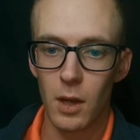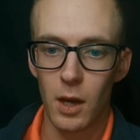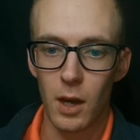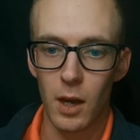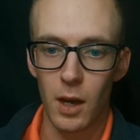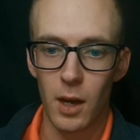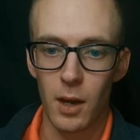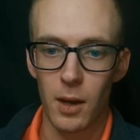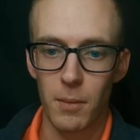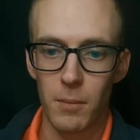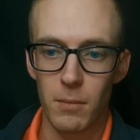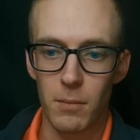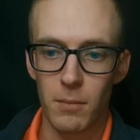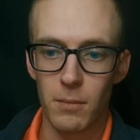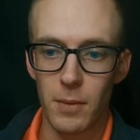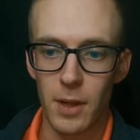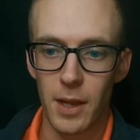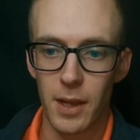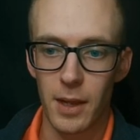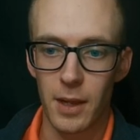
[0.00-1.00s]
Um,
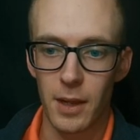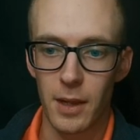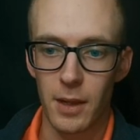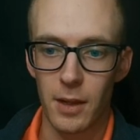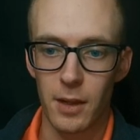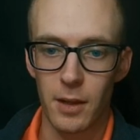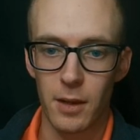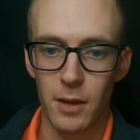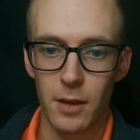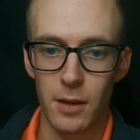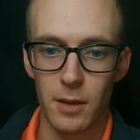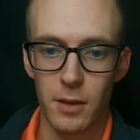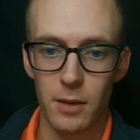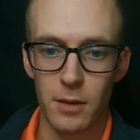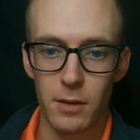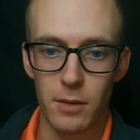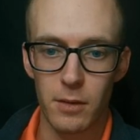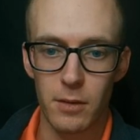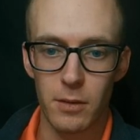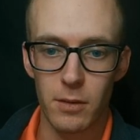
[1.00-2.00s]

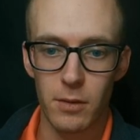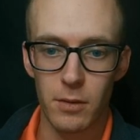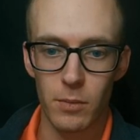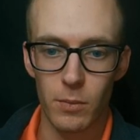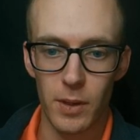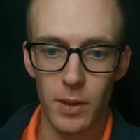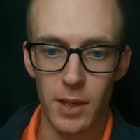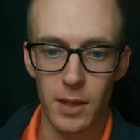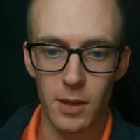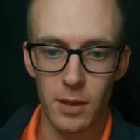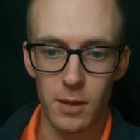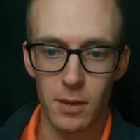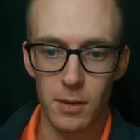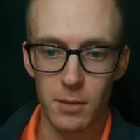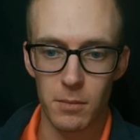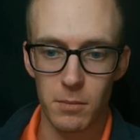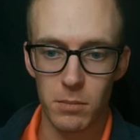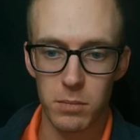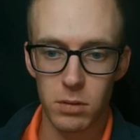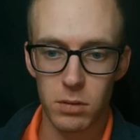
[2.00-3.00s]
and we
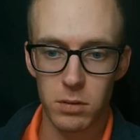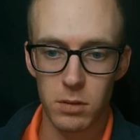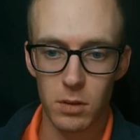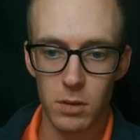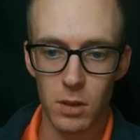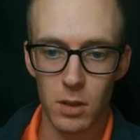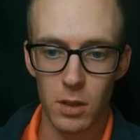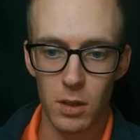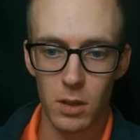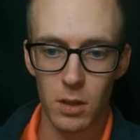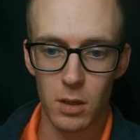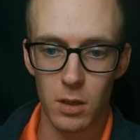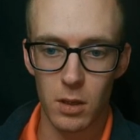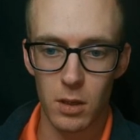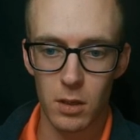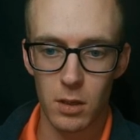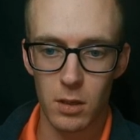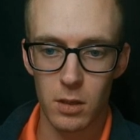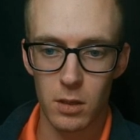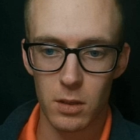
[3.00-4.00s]
can
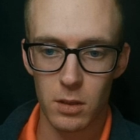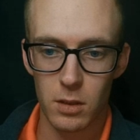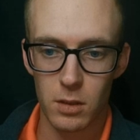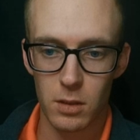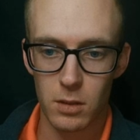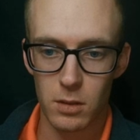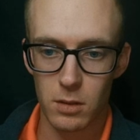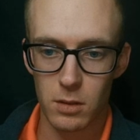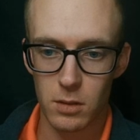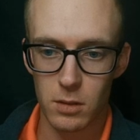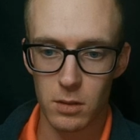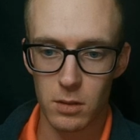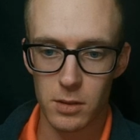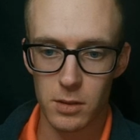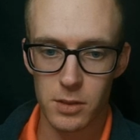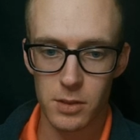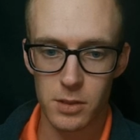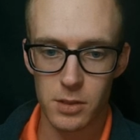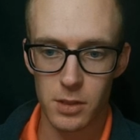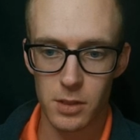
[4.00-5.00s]
plug,
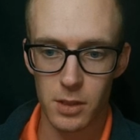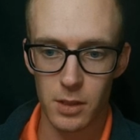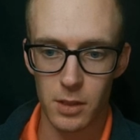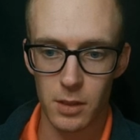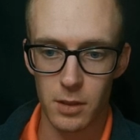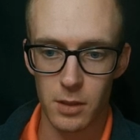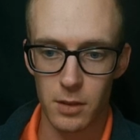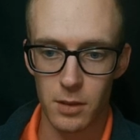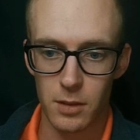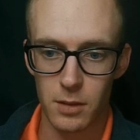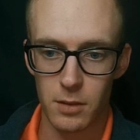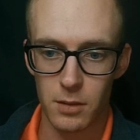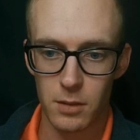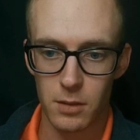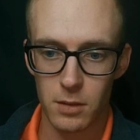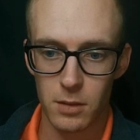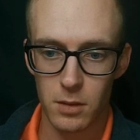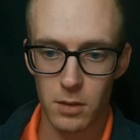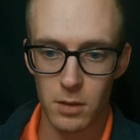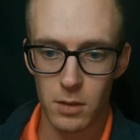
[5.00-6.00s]
let's see here,
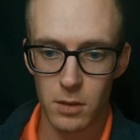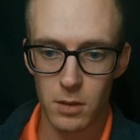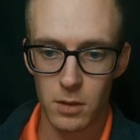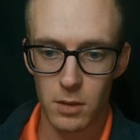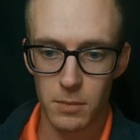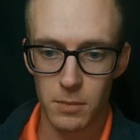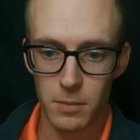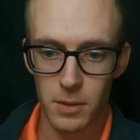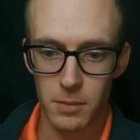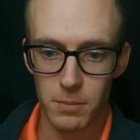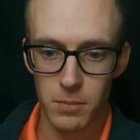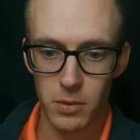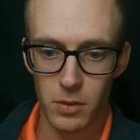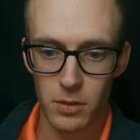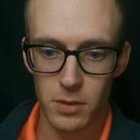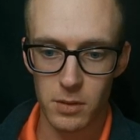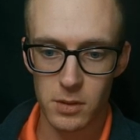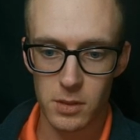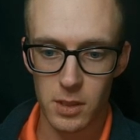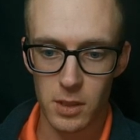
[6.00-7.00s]
let me
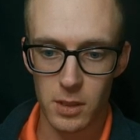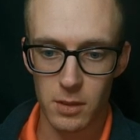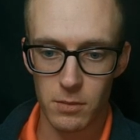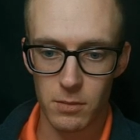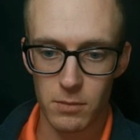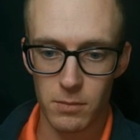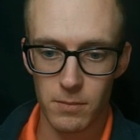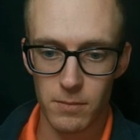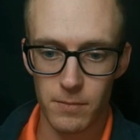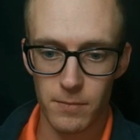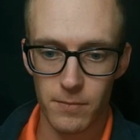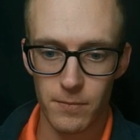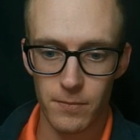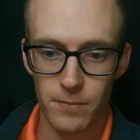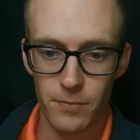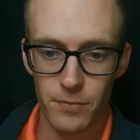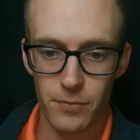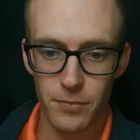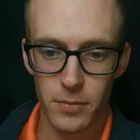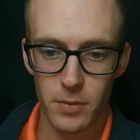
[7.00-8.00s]
pull this down.
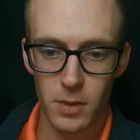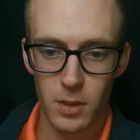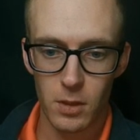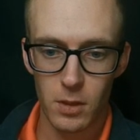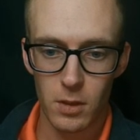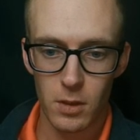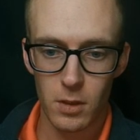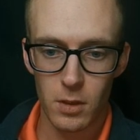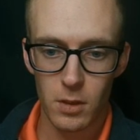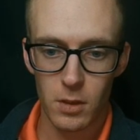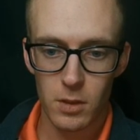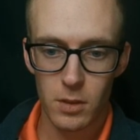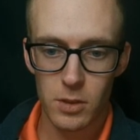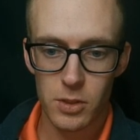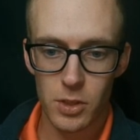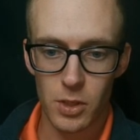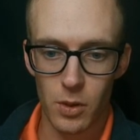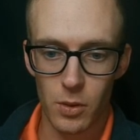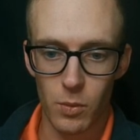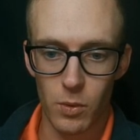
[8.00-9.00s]

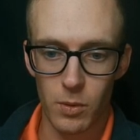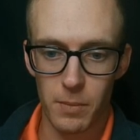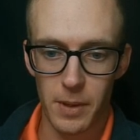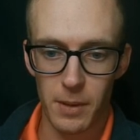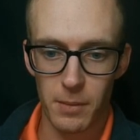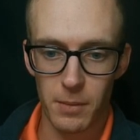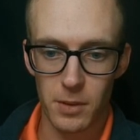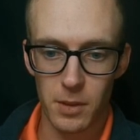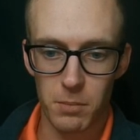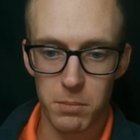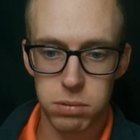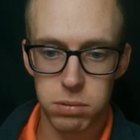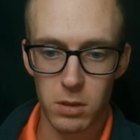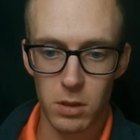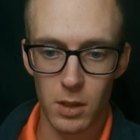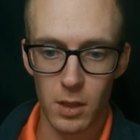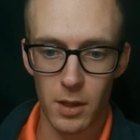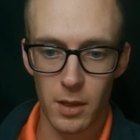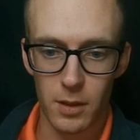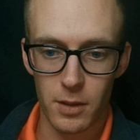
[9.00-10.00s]
So we'll be able to
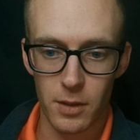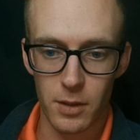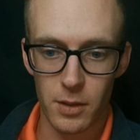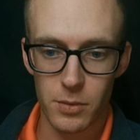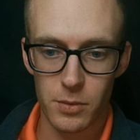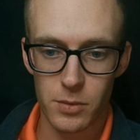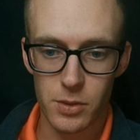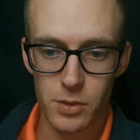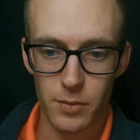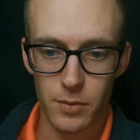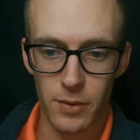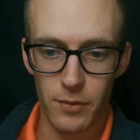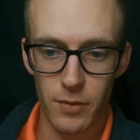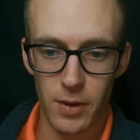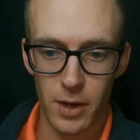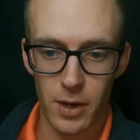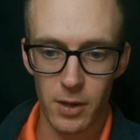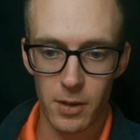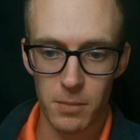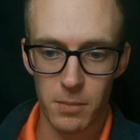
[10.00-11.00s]
plug those three
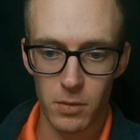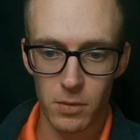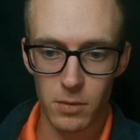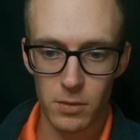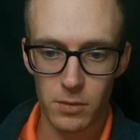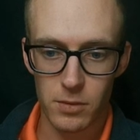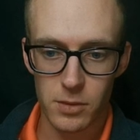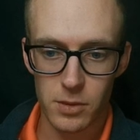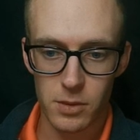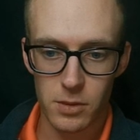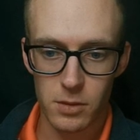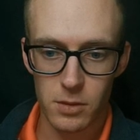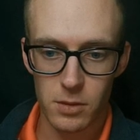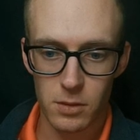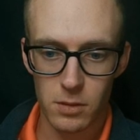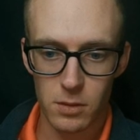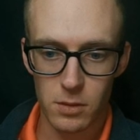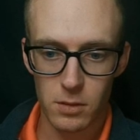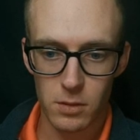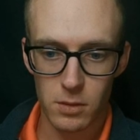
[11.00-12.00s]
variables
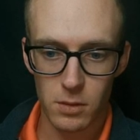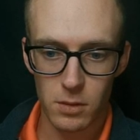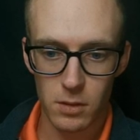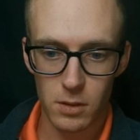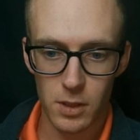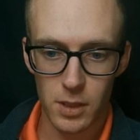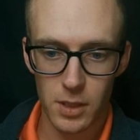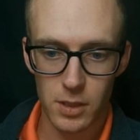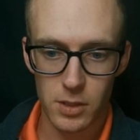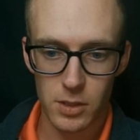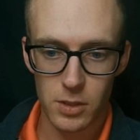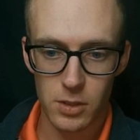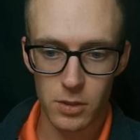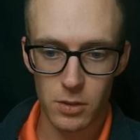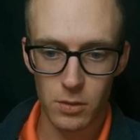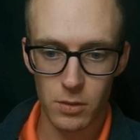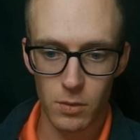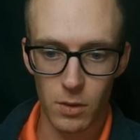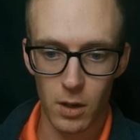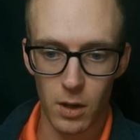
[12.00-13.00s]

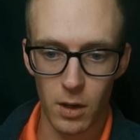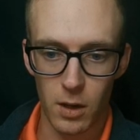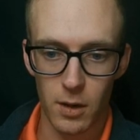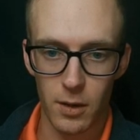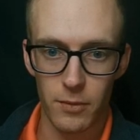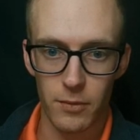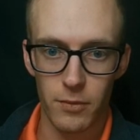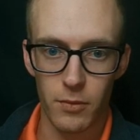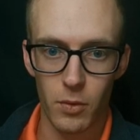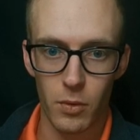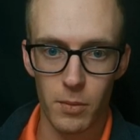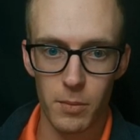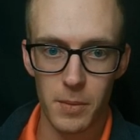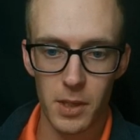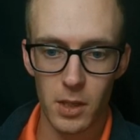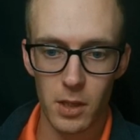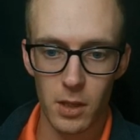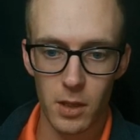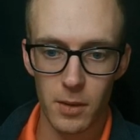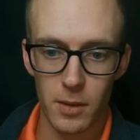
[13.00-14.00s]
into our
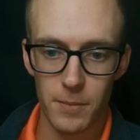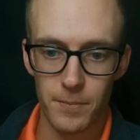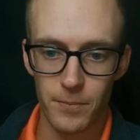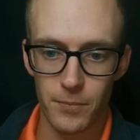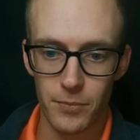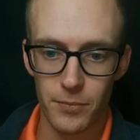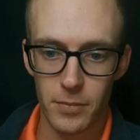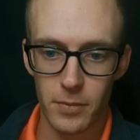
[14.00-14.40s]
formula.